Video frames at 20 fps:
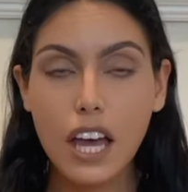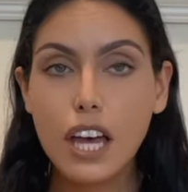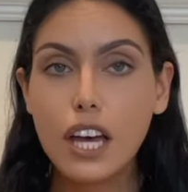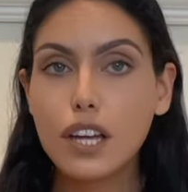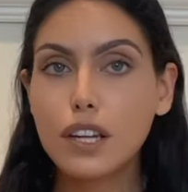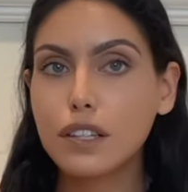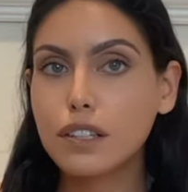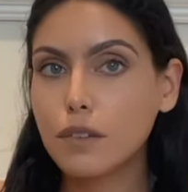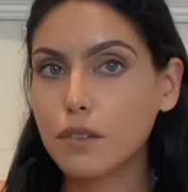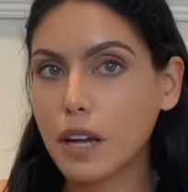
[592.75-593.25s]

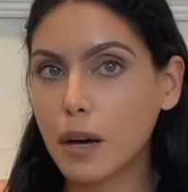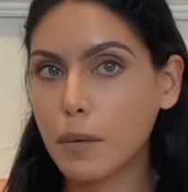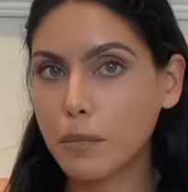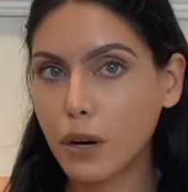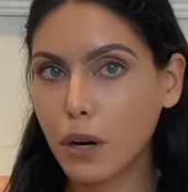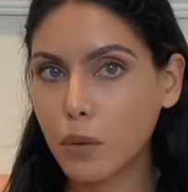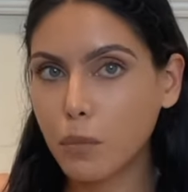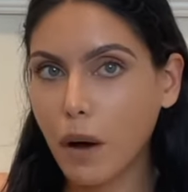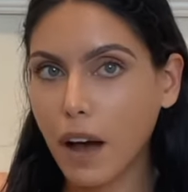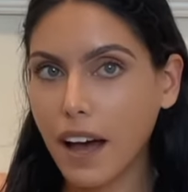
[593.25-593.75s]
So
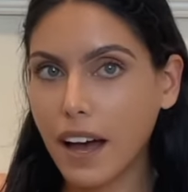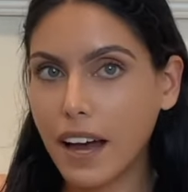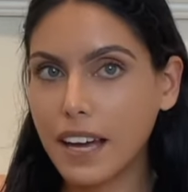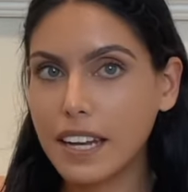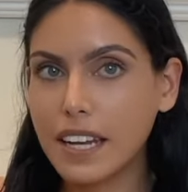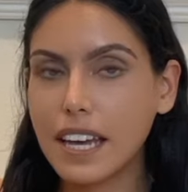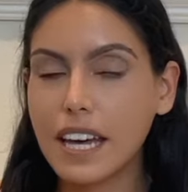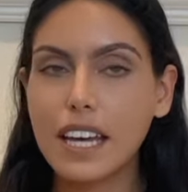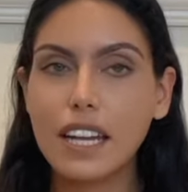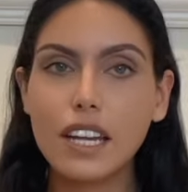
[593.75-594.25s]
number one,
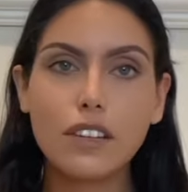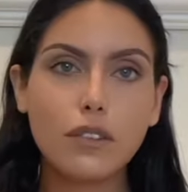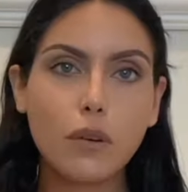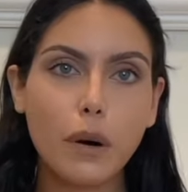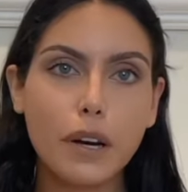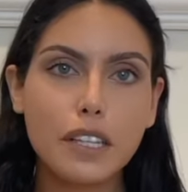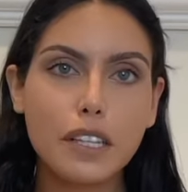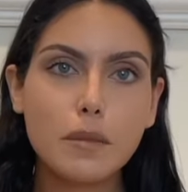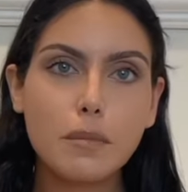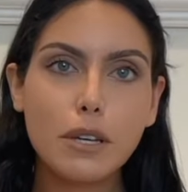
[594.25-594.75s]
it is
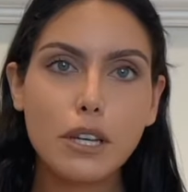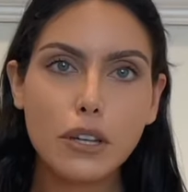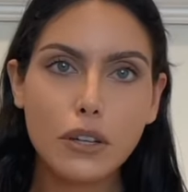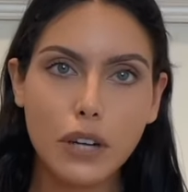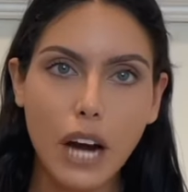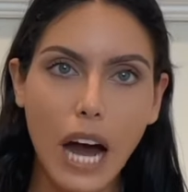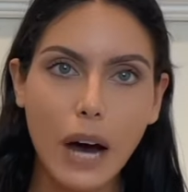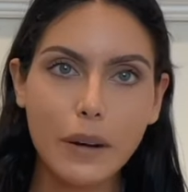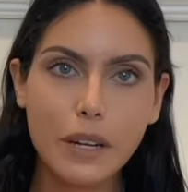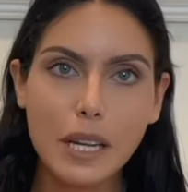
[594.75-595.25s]
going to be
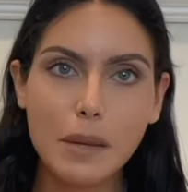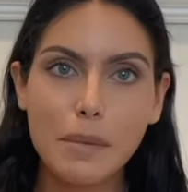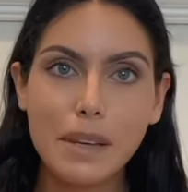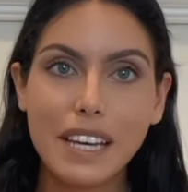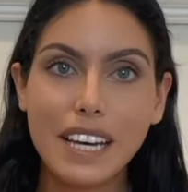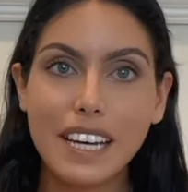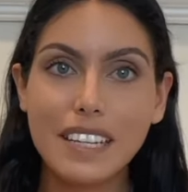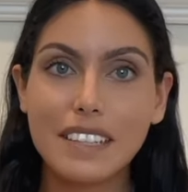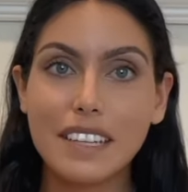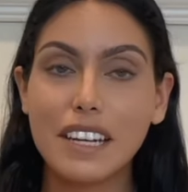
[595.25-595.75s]
crowded
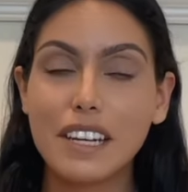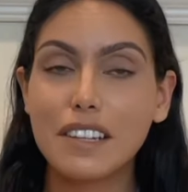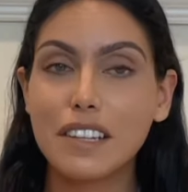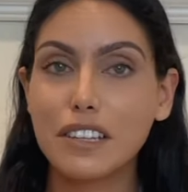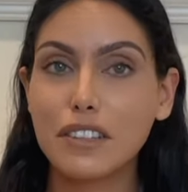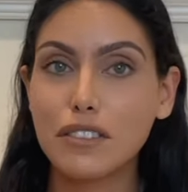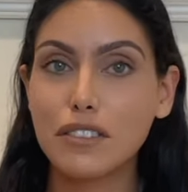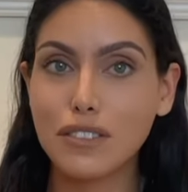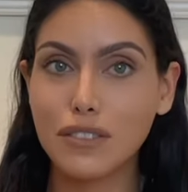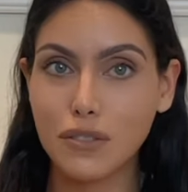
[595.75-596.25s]
because it is
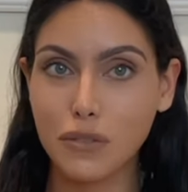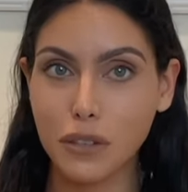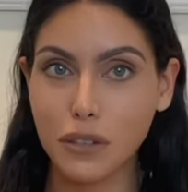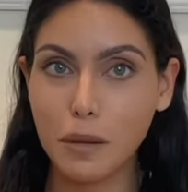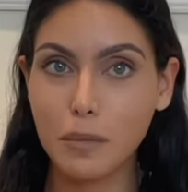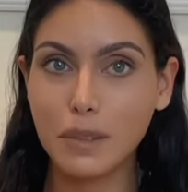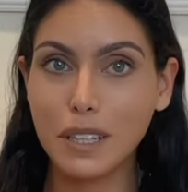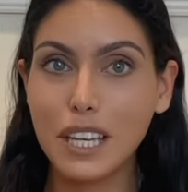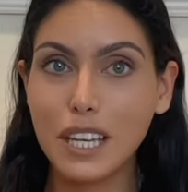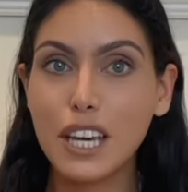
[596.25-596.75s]

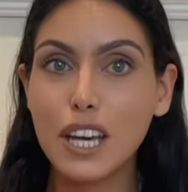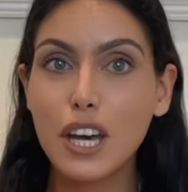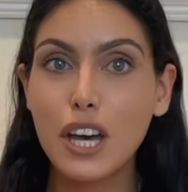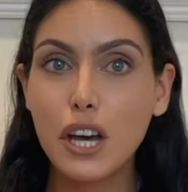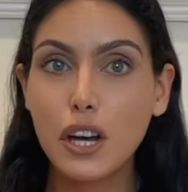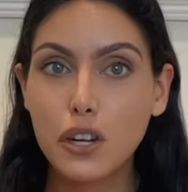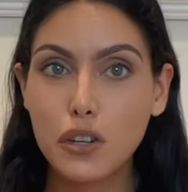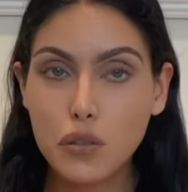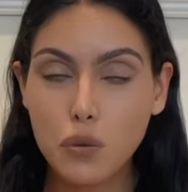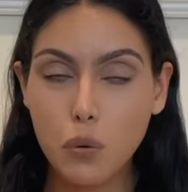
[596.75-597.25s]
extremely
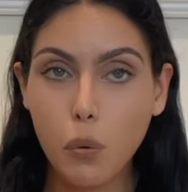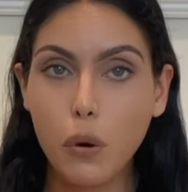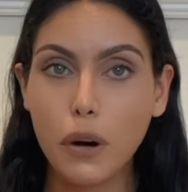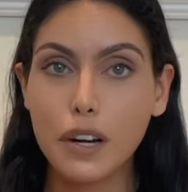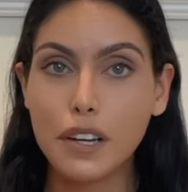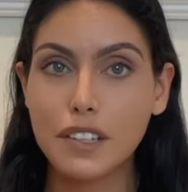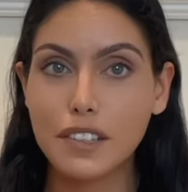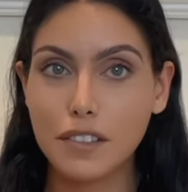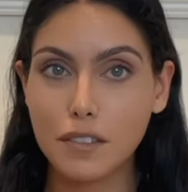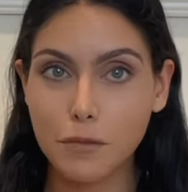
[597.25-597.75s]

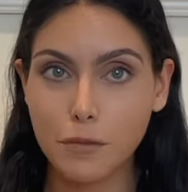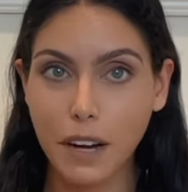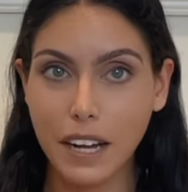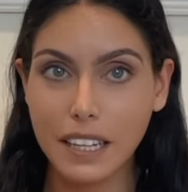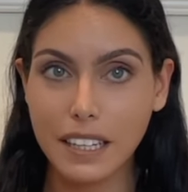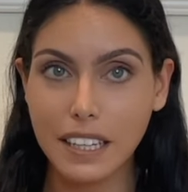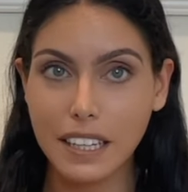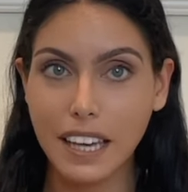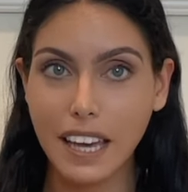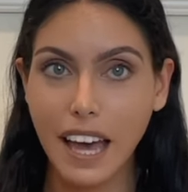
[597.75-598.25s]
tourist
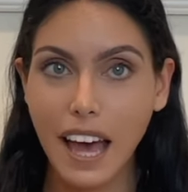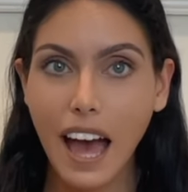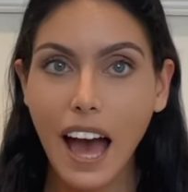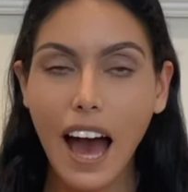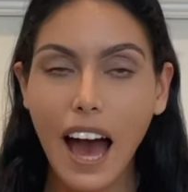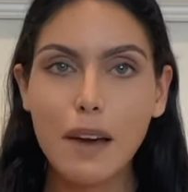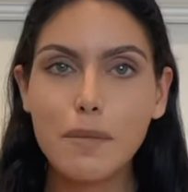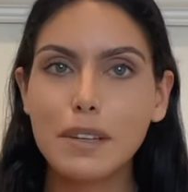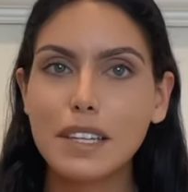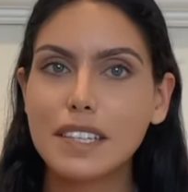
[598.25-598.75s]
friendly.
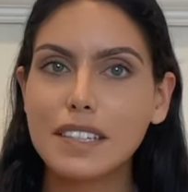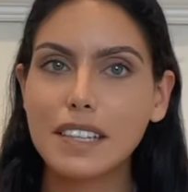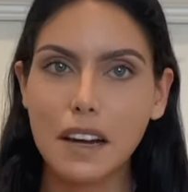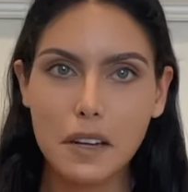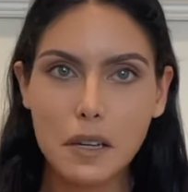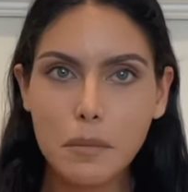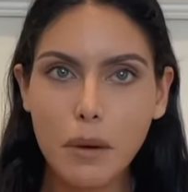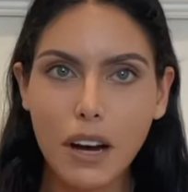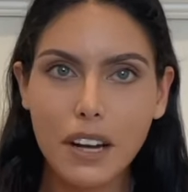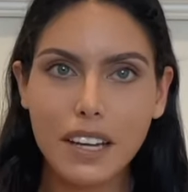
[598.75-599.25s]
I mean, Santa
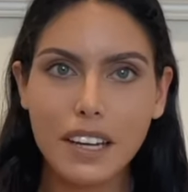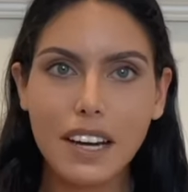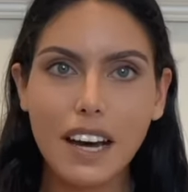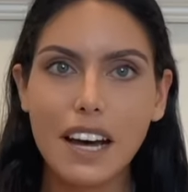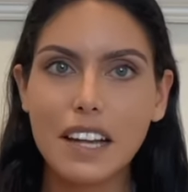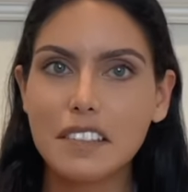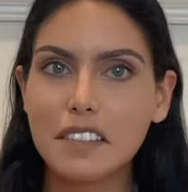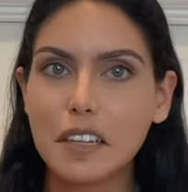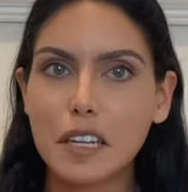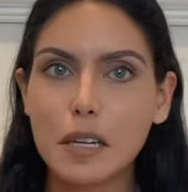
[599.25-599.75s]
Monica
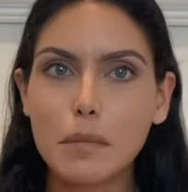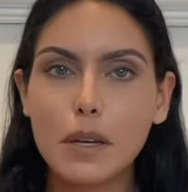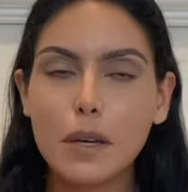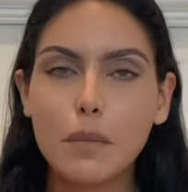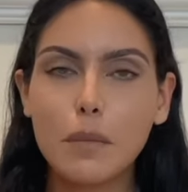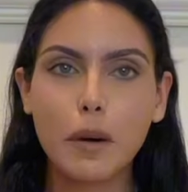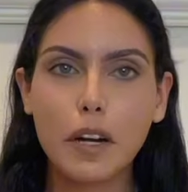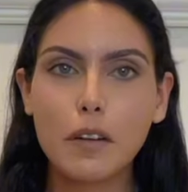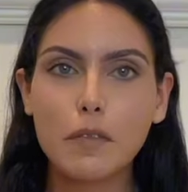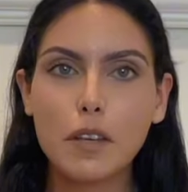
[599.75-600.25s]
is gonna be
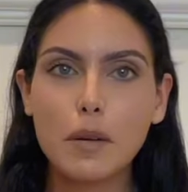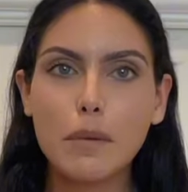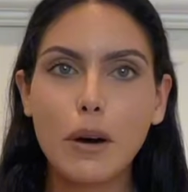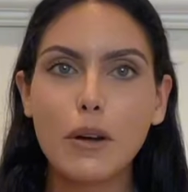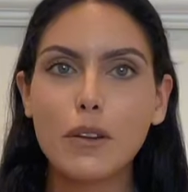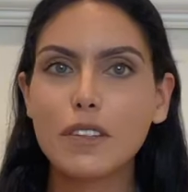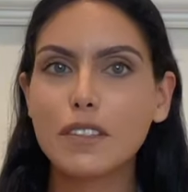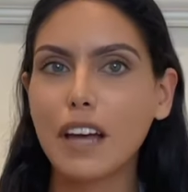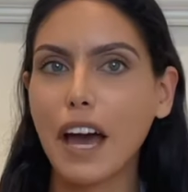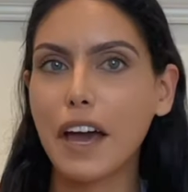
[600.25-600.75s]
of the
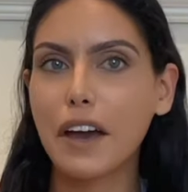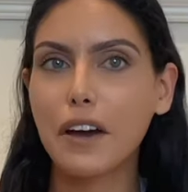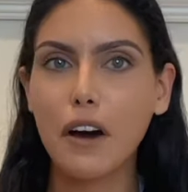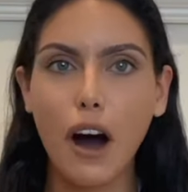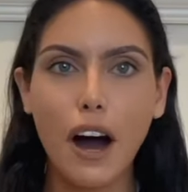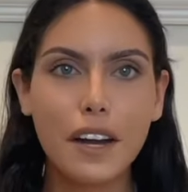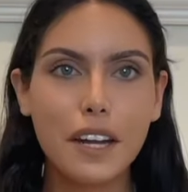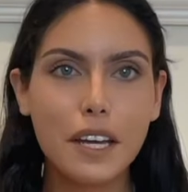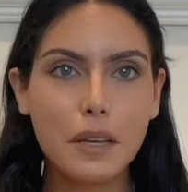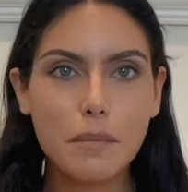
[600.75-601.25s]
most
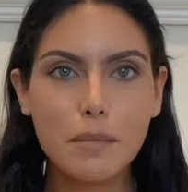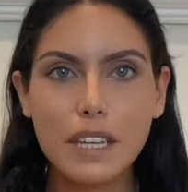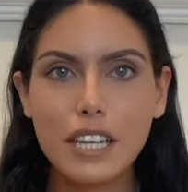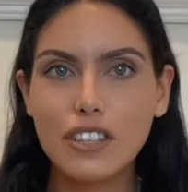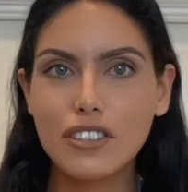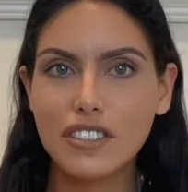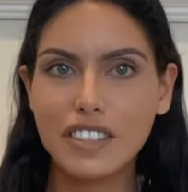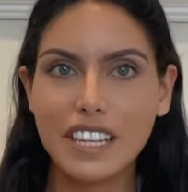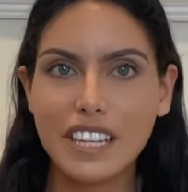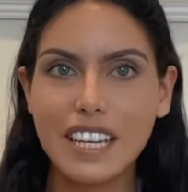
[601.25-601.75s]
iconic beach
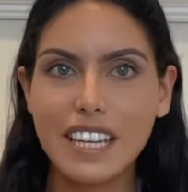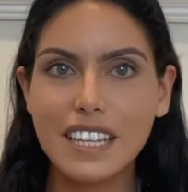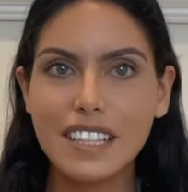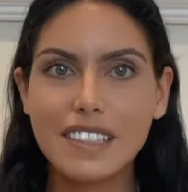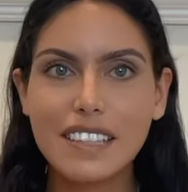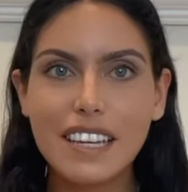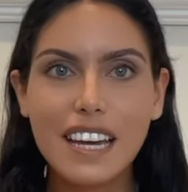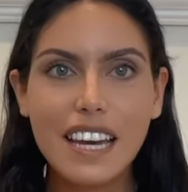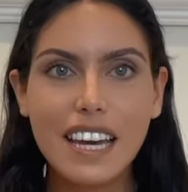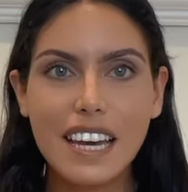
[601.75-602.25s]
cities
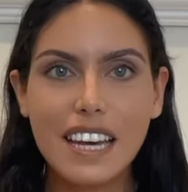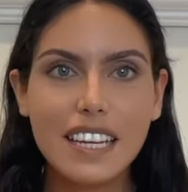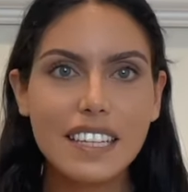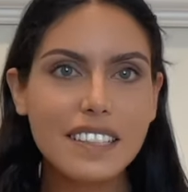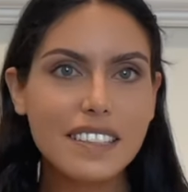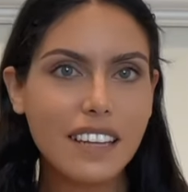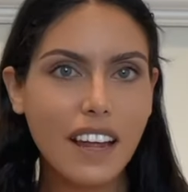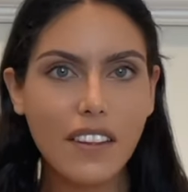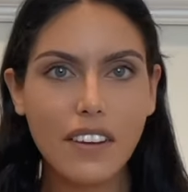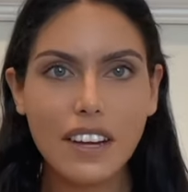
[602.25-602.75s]
in
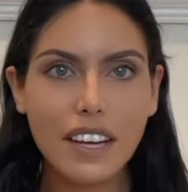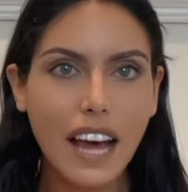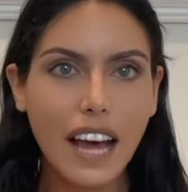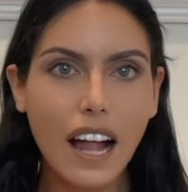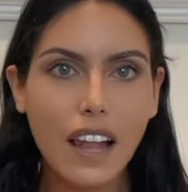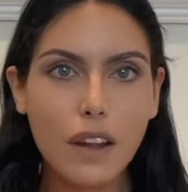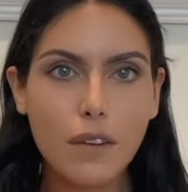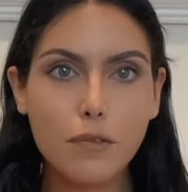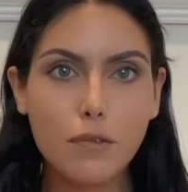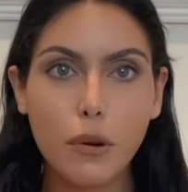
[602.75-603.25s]
Southern
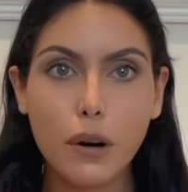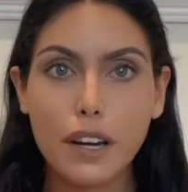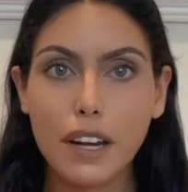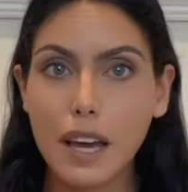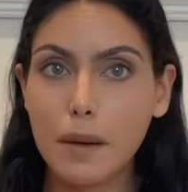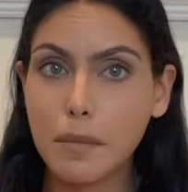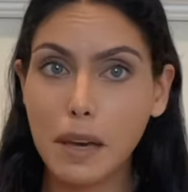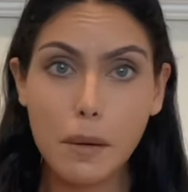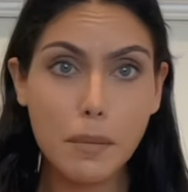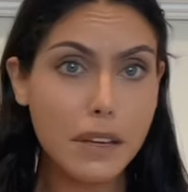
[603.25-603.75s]
California,
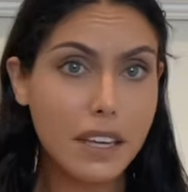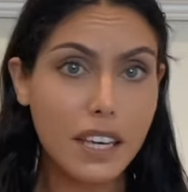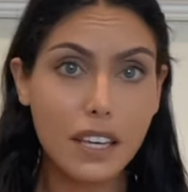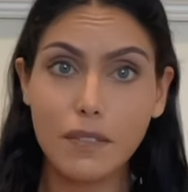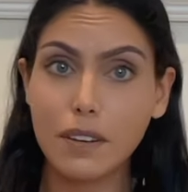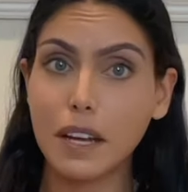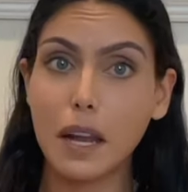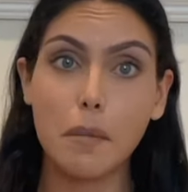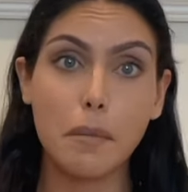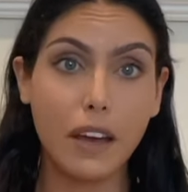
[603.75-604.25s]
maybe
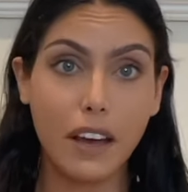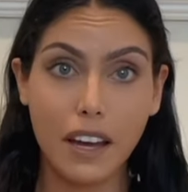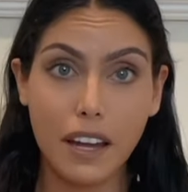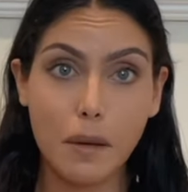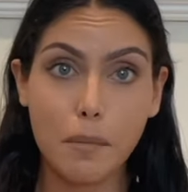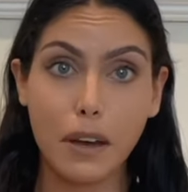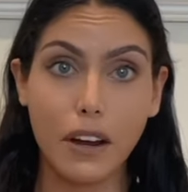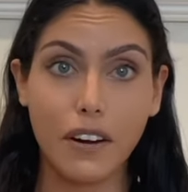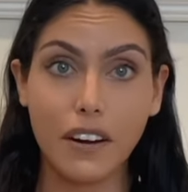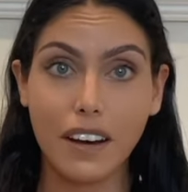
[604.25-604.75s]
even in
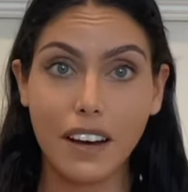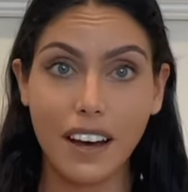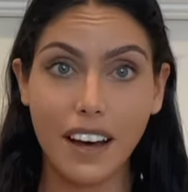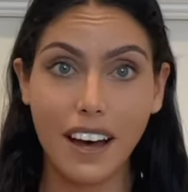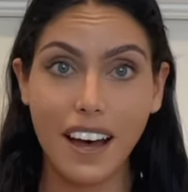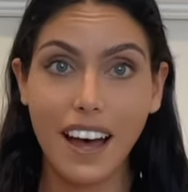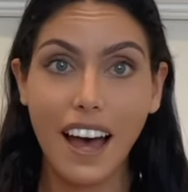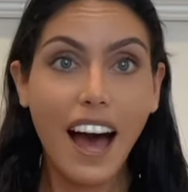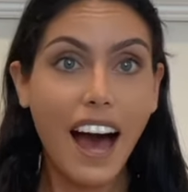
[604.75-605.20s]
America.